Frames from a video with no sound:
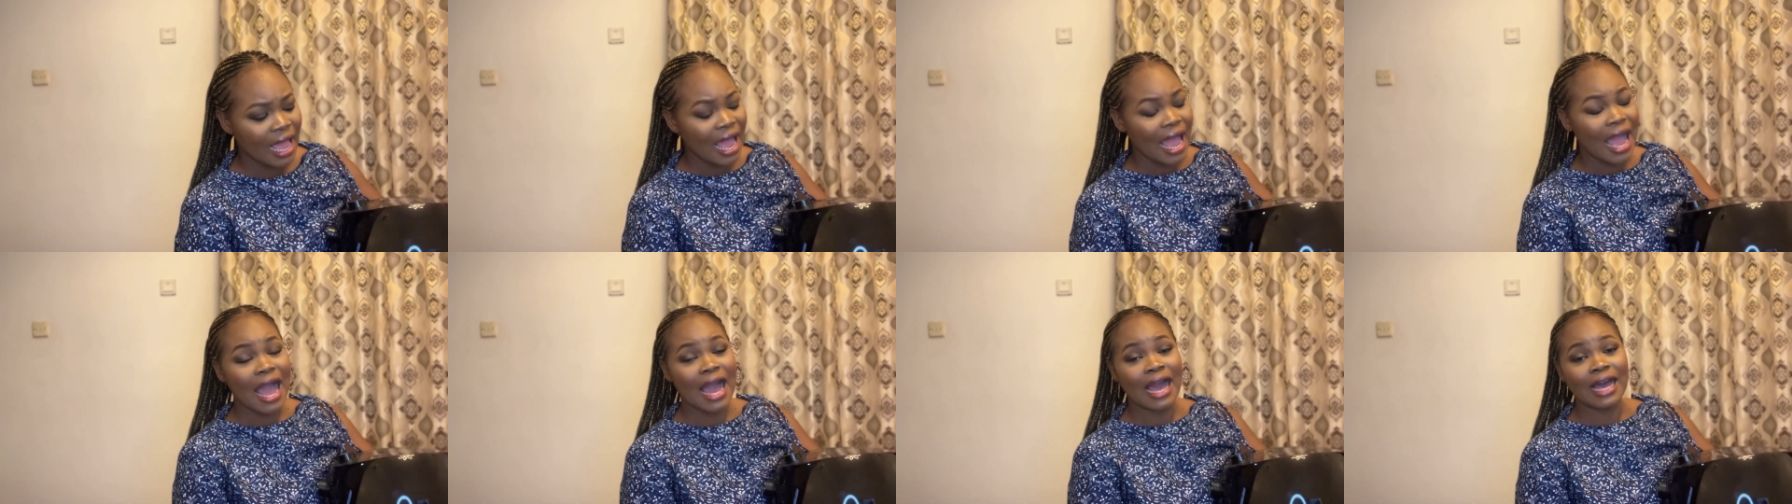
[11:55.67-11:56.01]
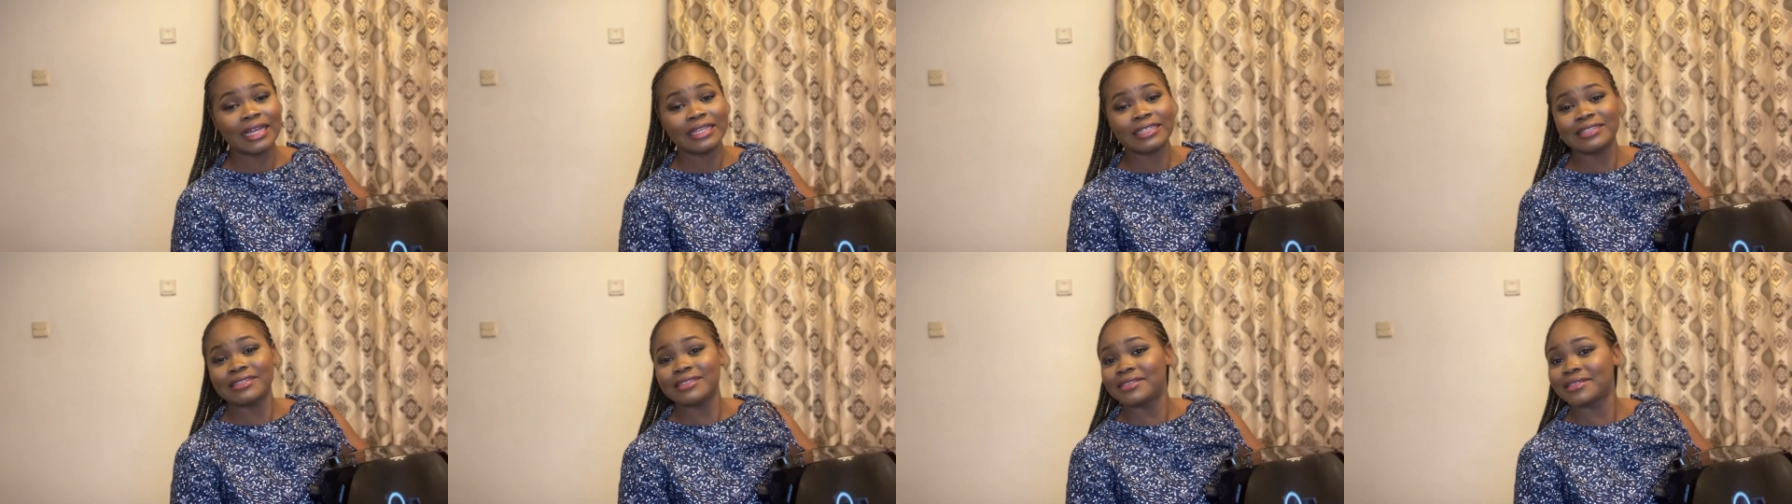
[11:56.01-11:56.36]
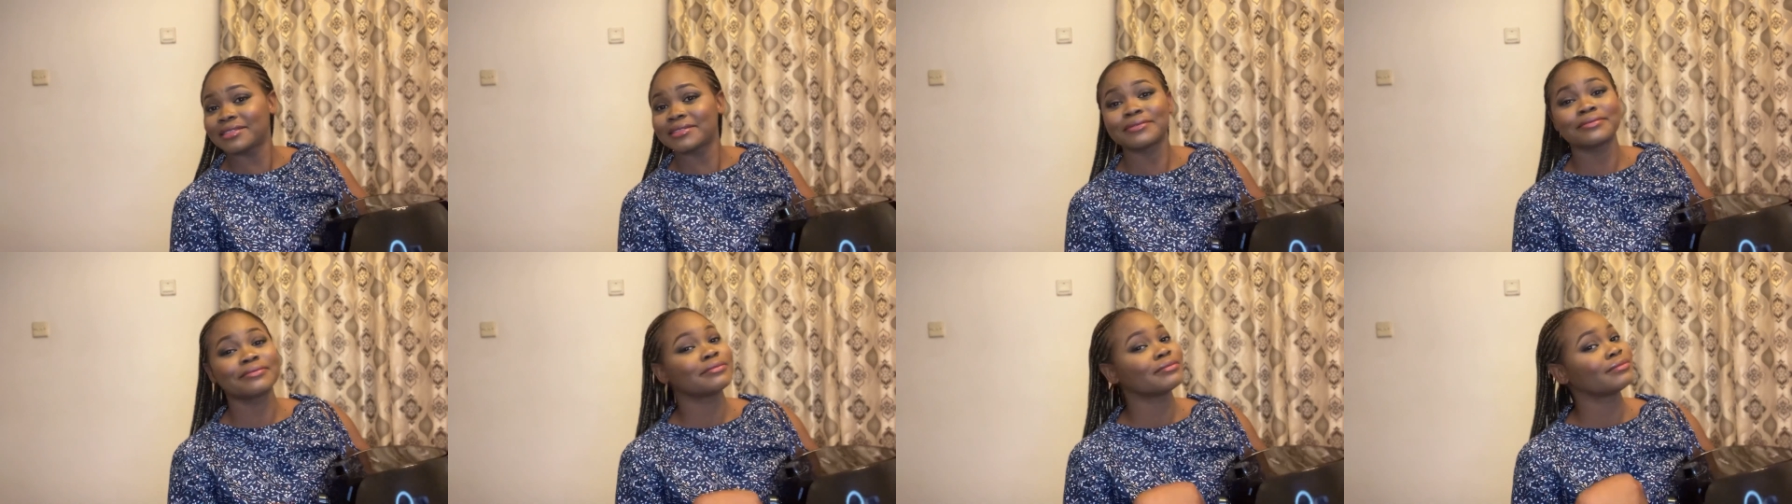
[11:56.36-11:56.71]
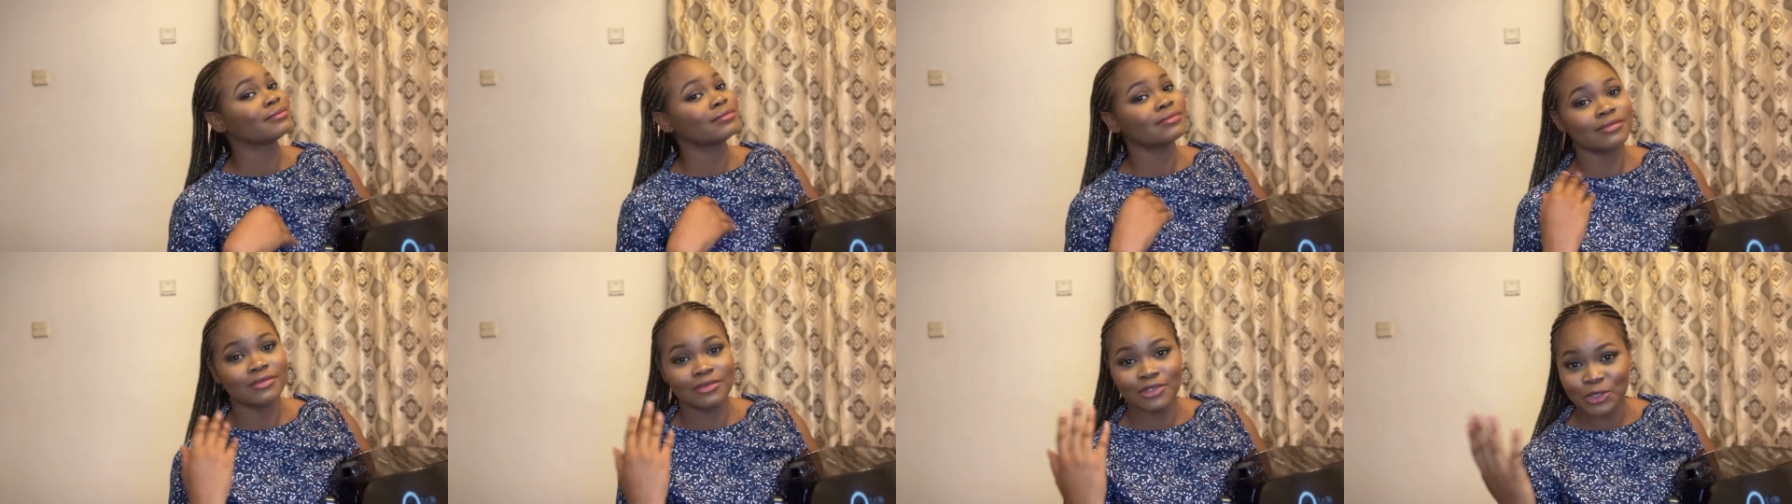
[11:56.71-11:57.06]
And
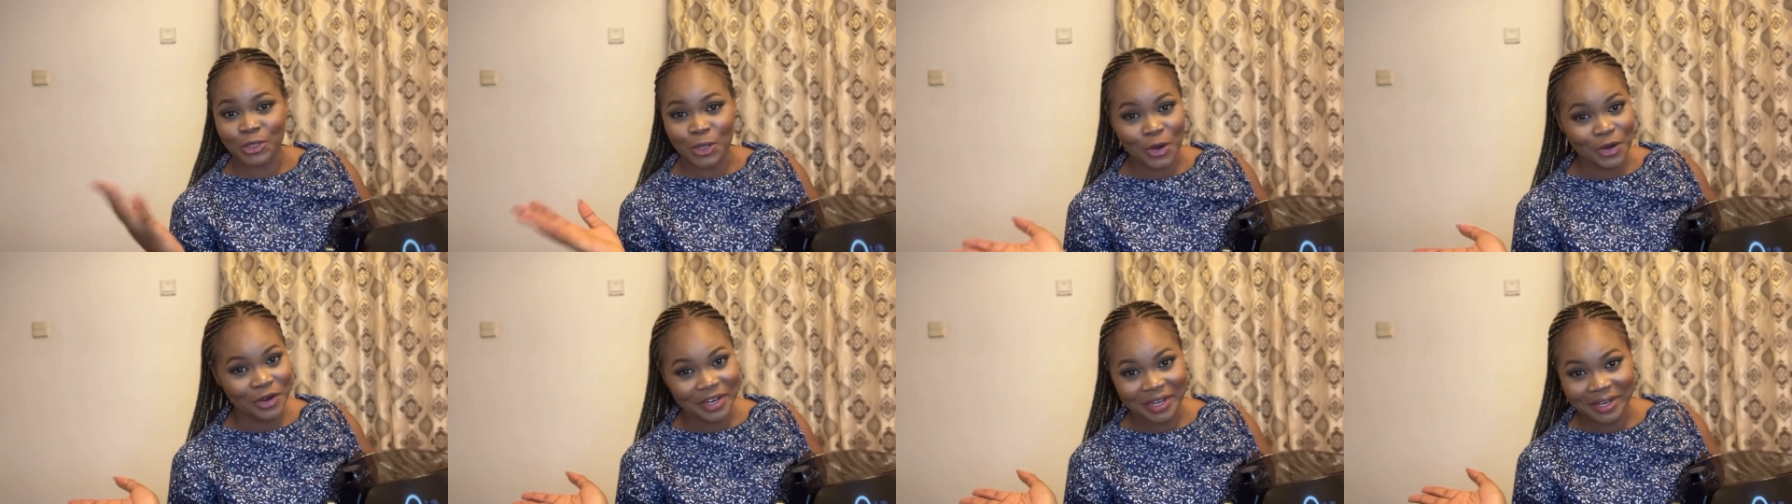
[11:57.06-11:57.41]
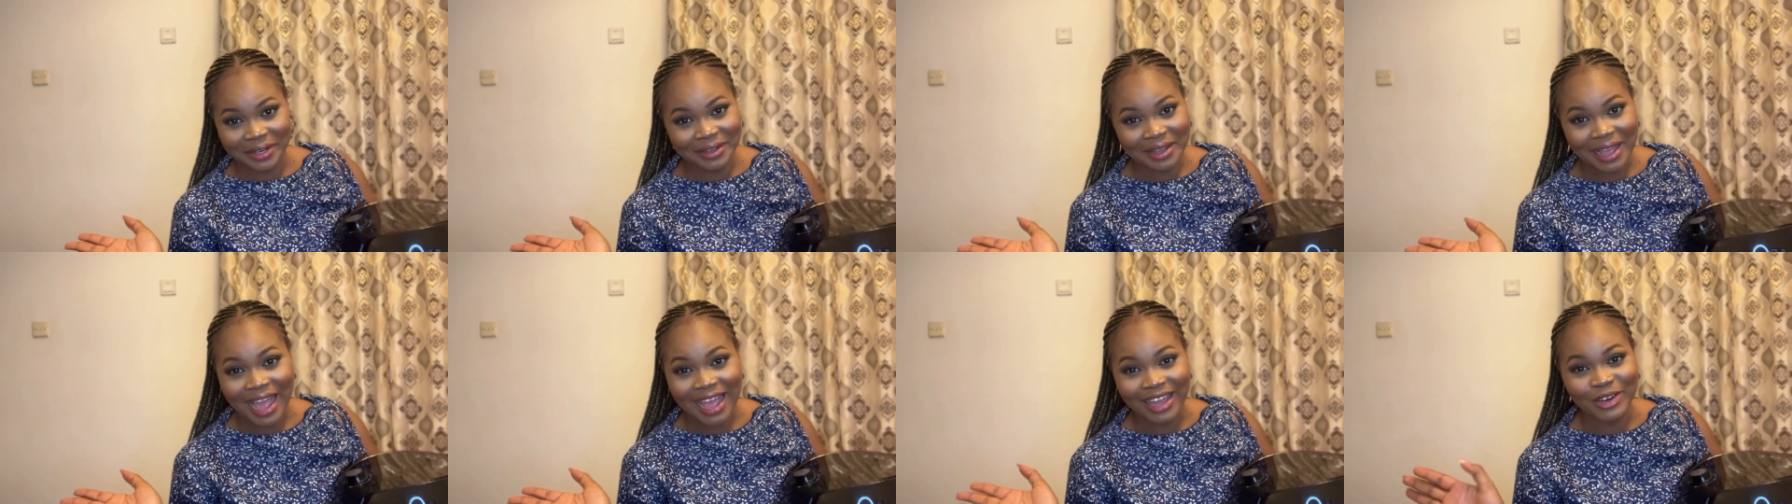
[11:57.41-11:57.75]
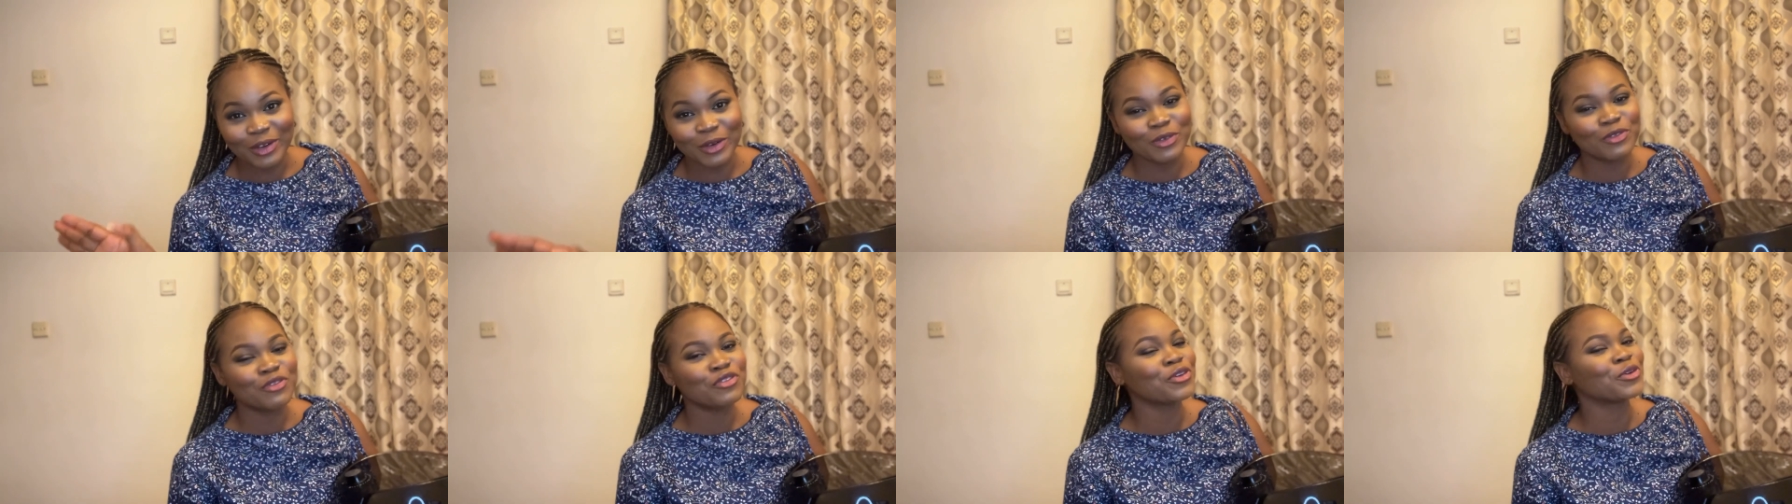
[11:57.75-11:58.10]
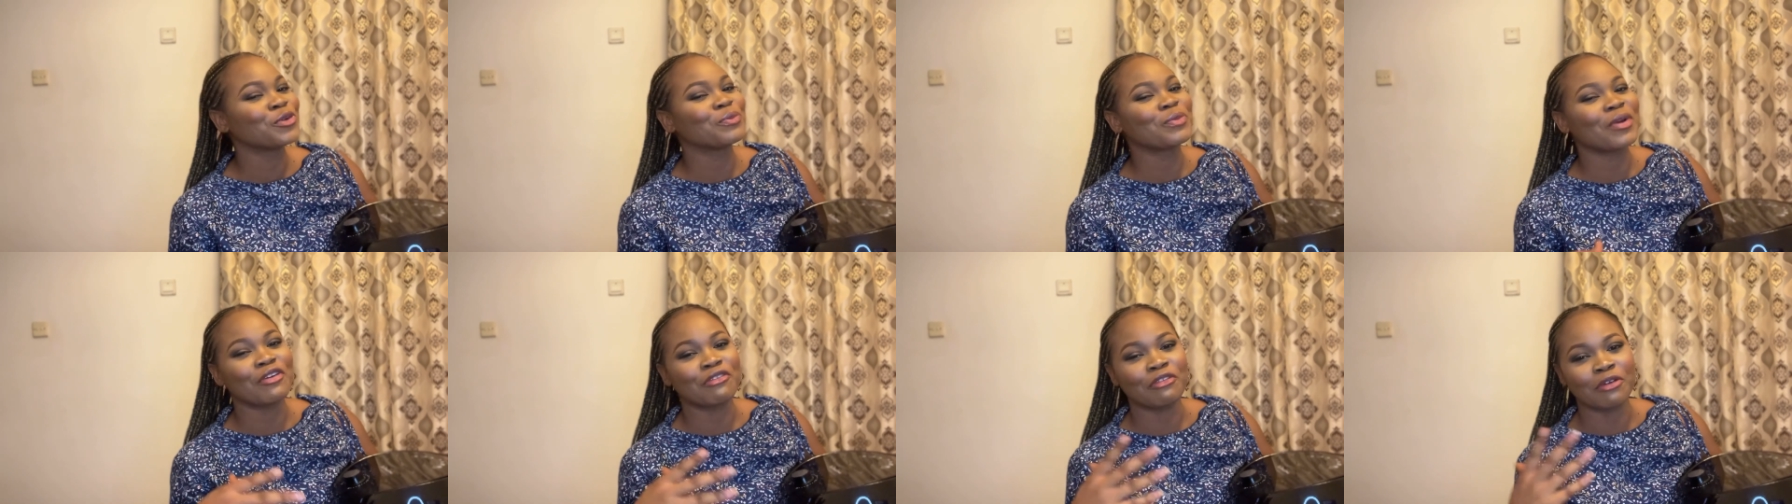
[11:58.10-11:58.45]
sorry, I don't
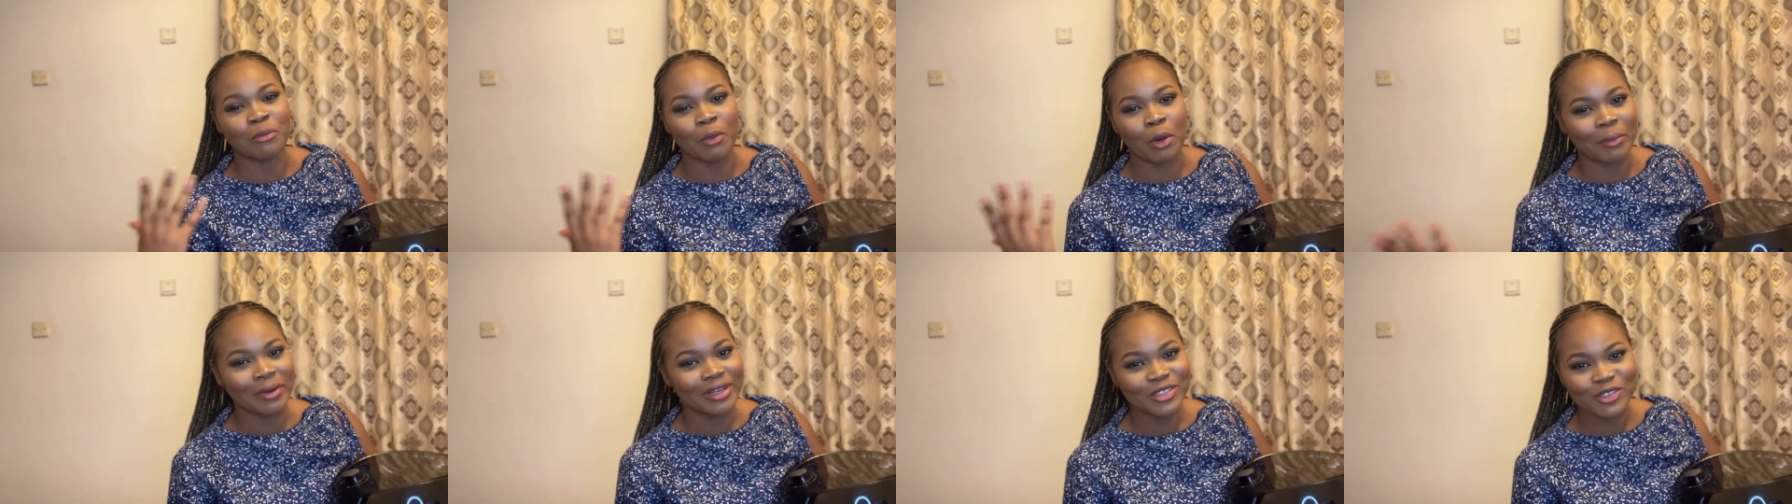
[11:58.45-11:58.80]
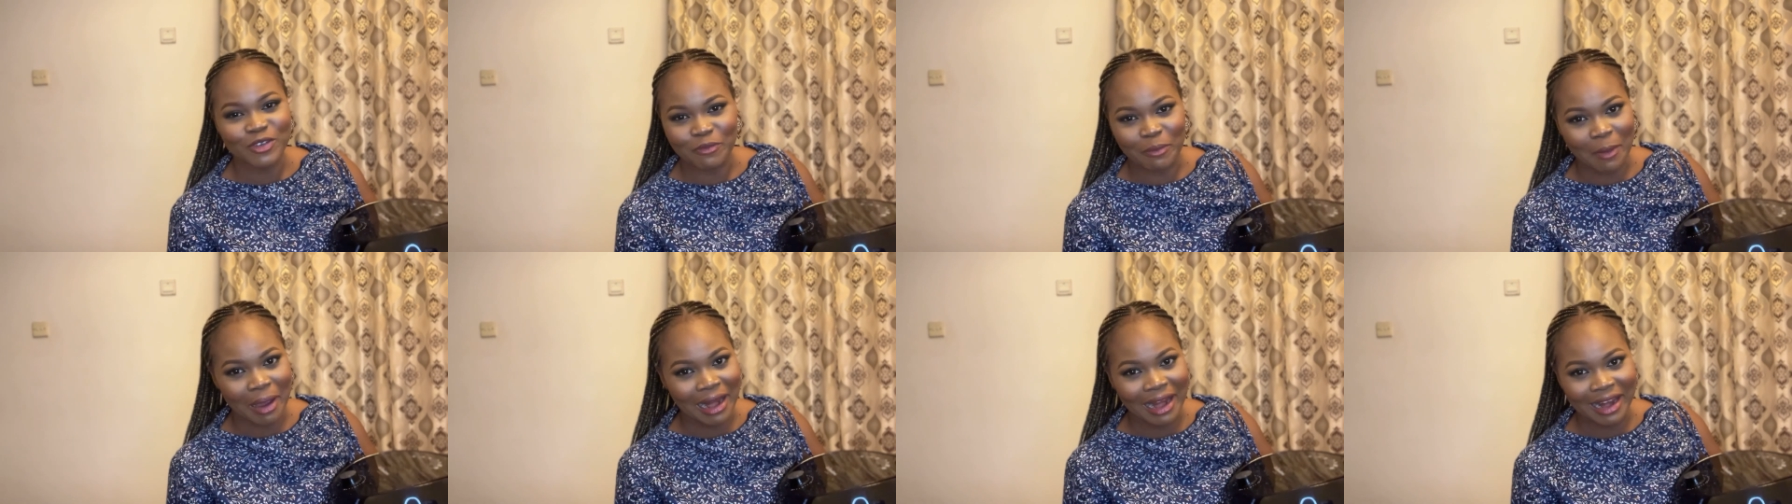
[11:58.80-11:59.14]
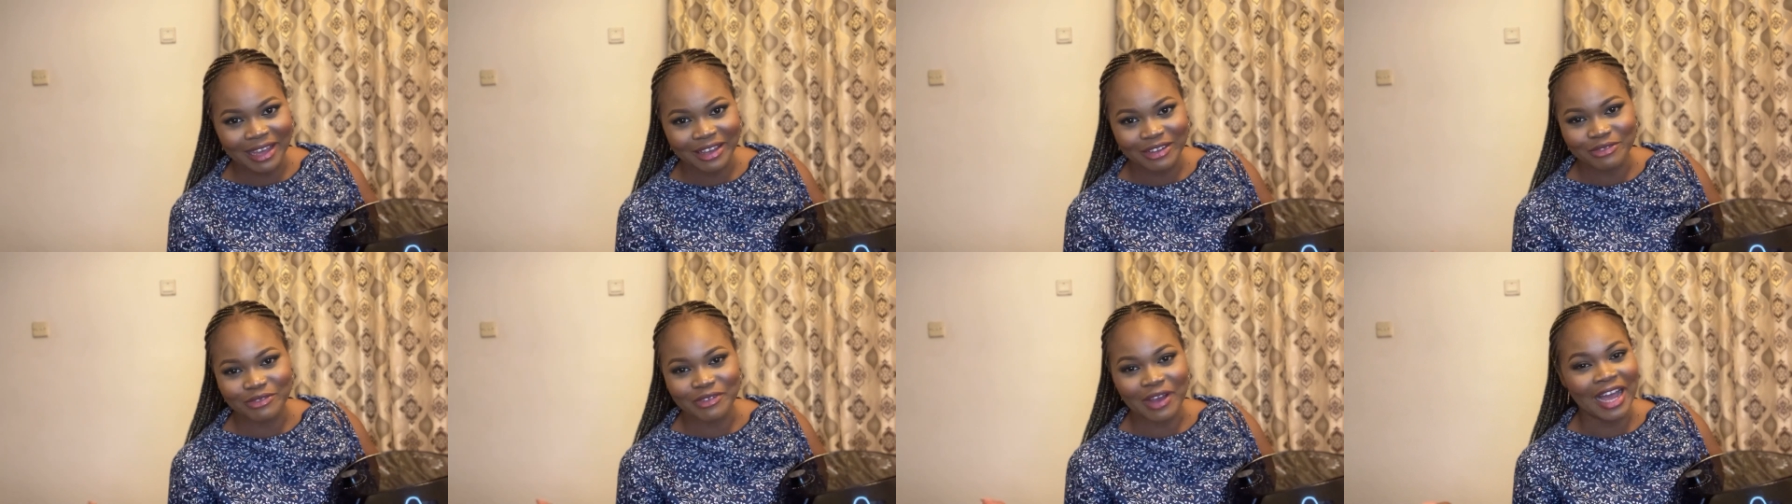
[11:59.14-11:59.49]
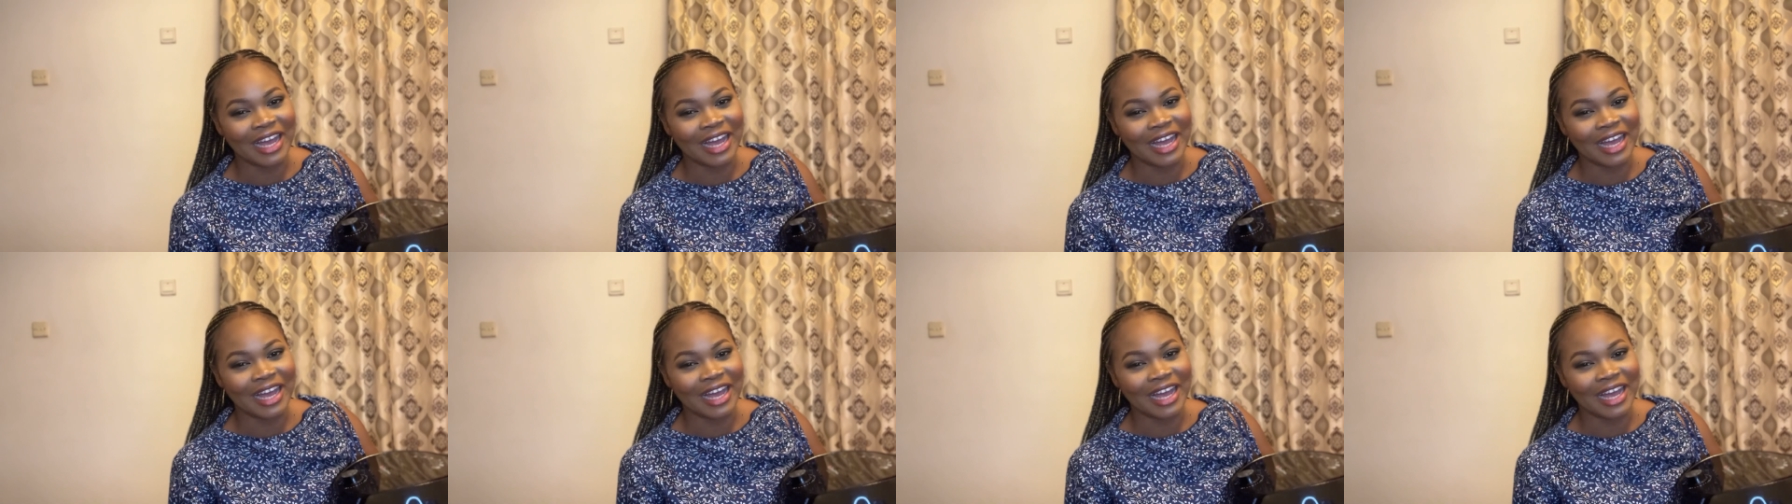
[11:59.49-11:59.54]
film every moment of my life.